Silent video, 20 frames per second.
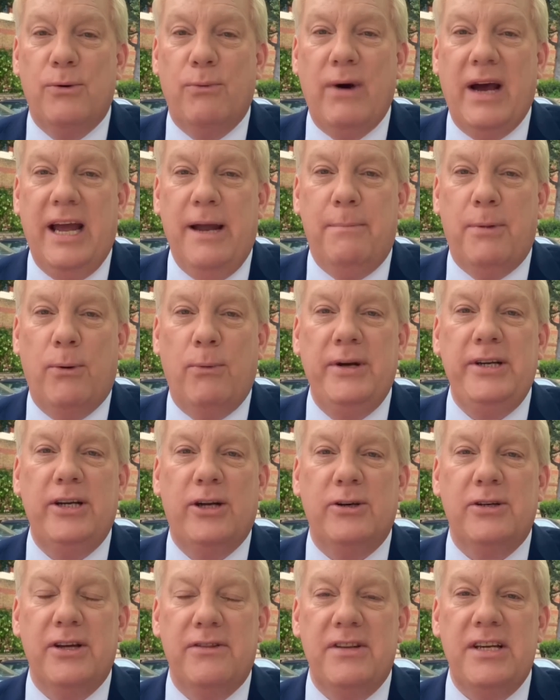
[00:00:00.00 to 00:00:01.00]
way, but when you
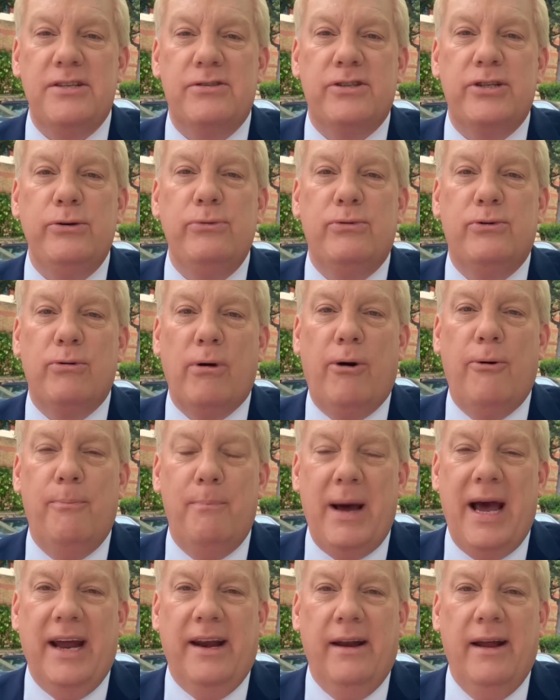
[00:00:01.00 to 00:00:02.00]
look at these two grown
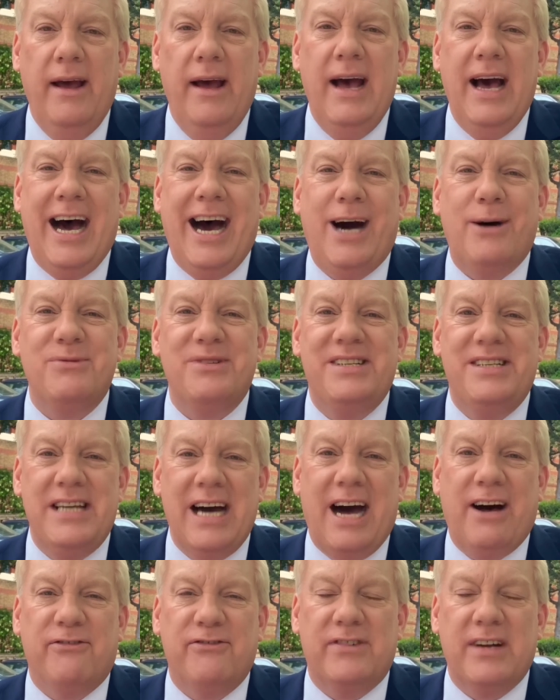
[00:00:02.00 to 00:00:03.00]
men, how
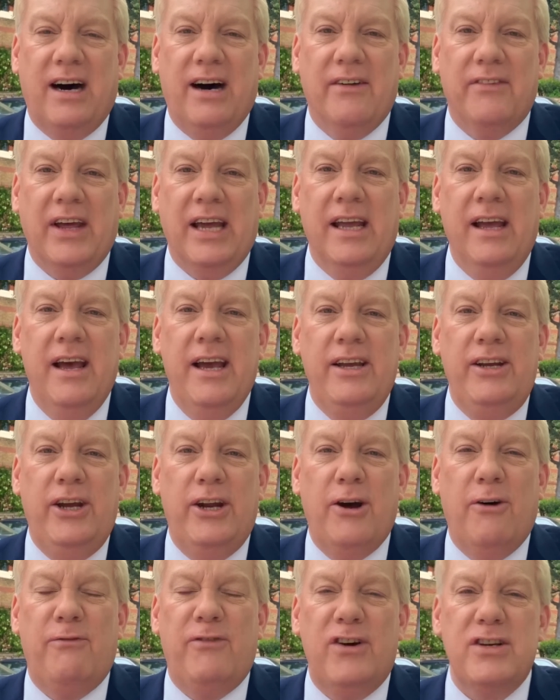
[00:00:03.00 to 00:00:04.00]
daft are they? You
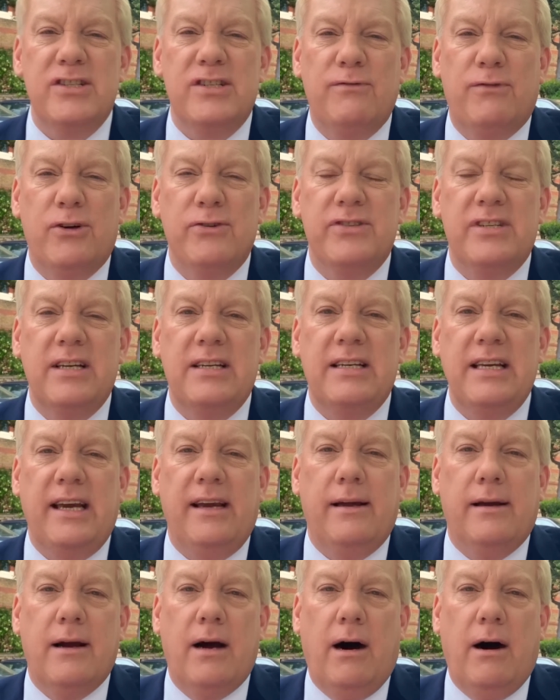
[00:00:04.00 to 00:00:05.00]
know, first of all, Sadiq
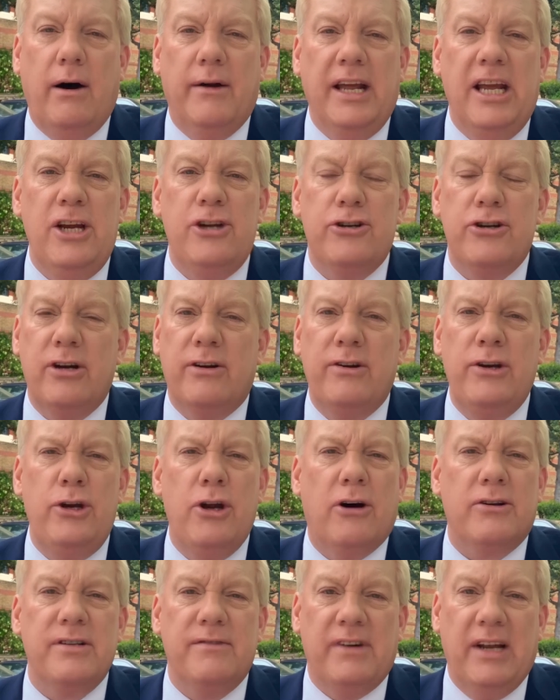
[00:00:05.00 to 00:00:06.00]
Khan, he should
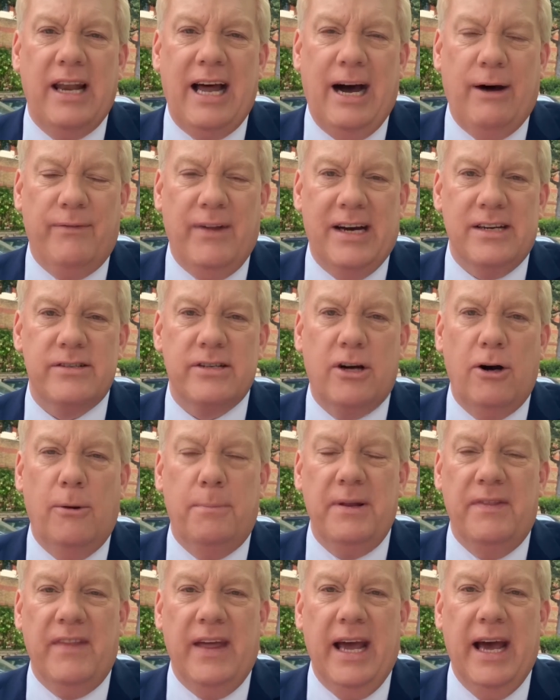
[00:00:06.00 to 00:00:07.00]
not have allowed that to go up
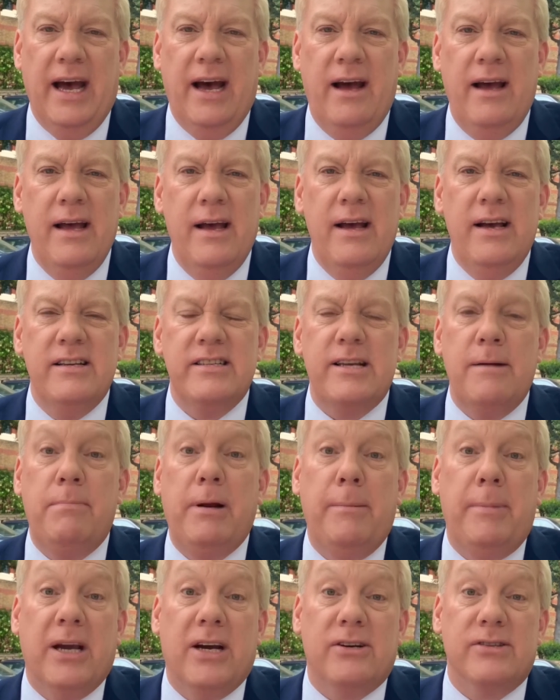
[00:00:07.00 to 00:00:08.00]
in the air,
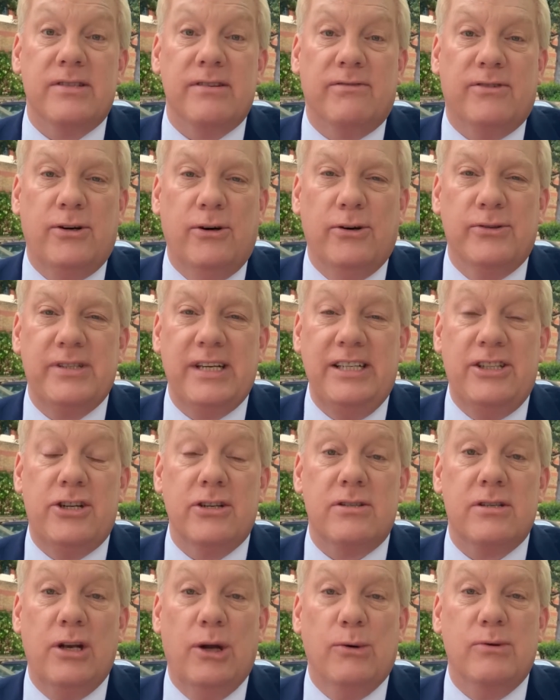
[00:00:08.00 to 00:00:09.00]
simply because, of course, it
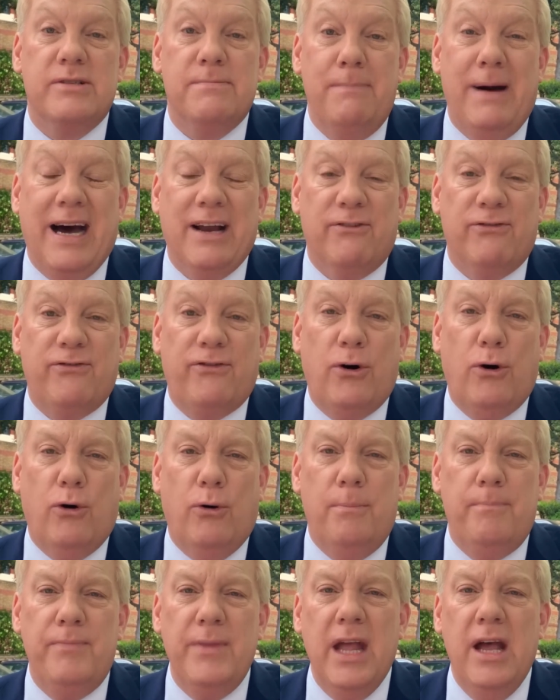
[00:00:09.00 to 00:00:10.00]
just looks bad
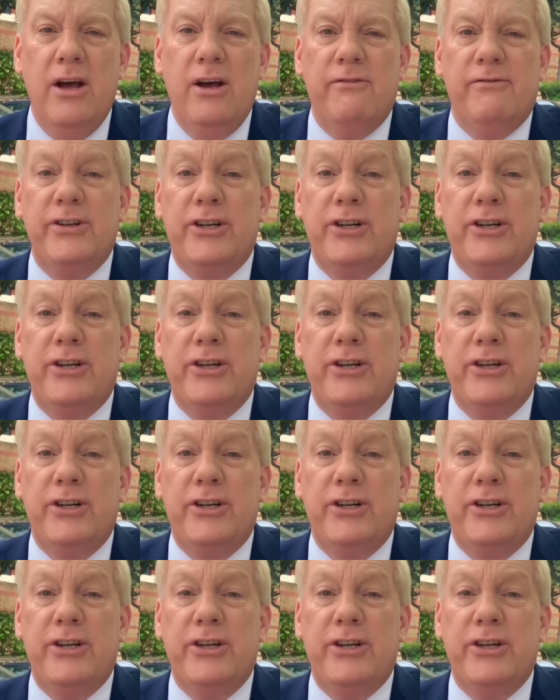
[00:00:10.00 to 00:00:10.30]
form. For